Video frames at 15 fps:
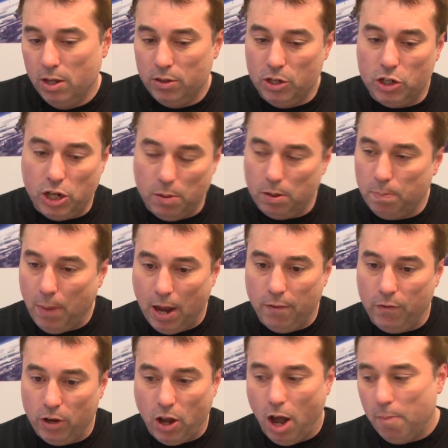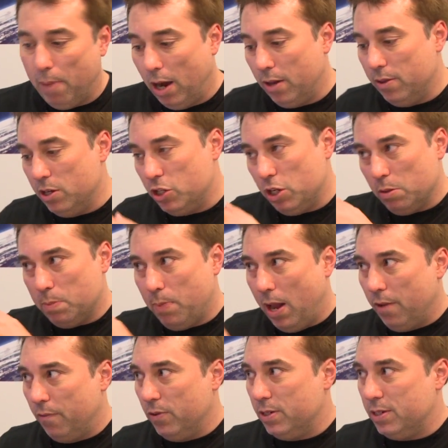ship's better for combat, or this ship's
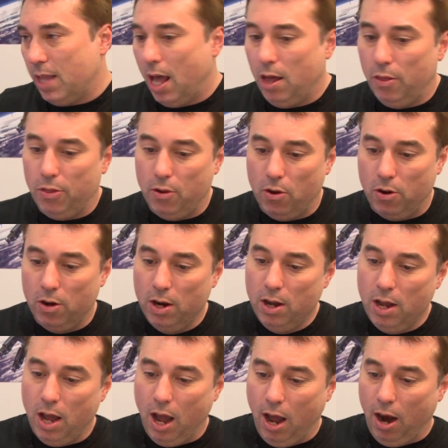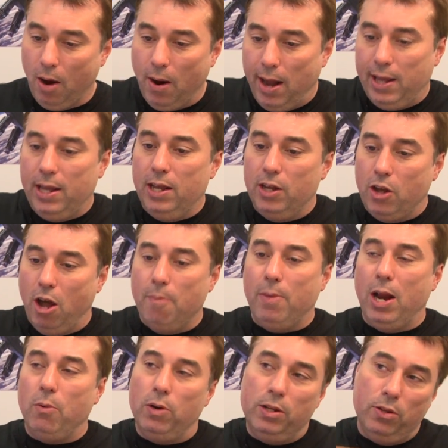better for stealth, or when I get in
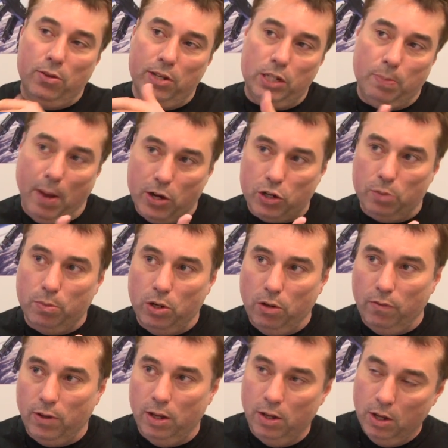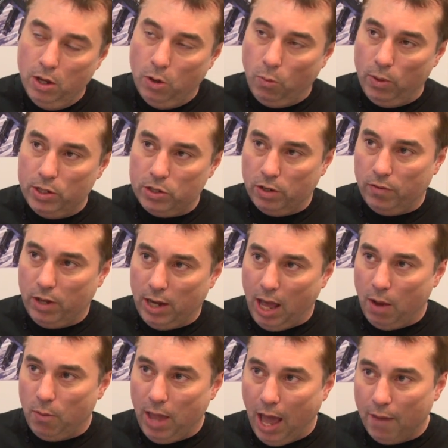combat I want to do this special maneuver, we
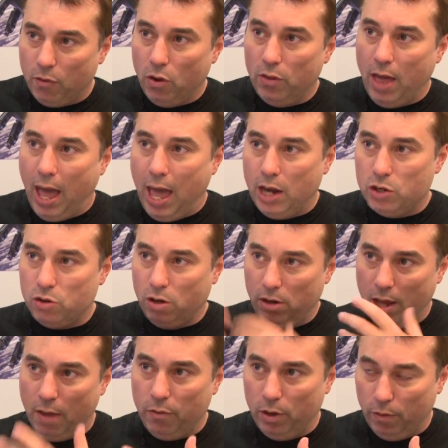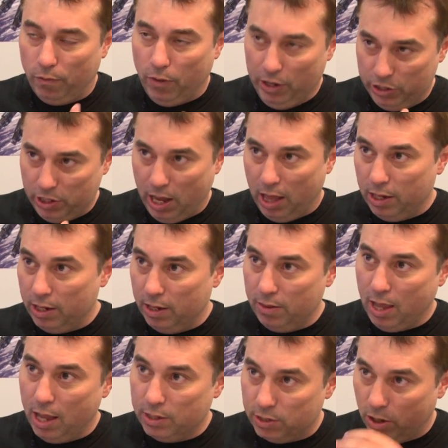have all that extra level of functionality in
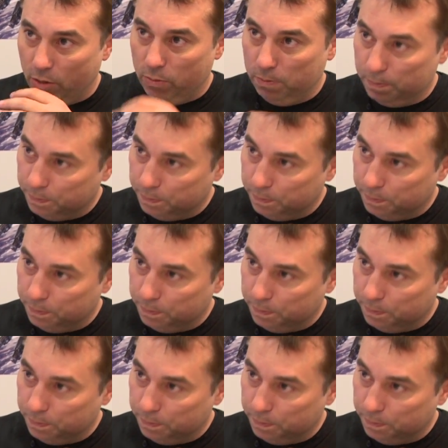there, so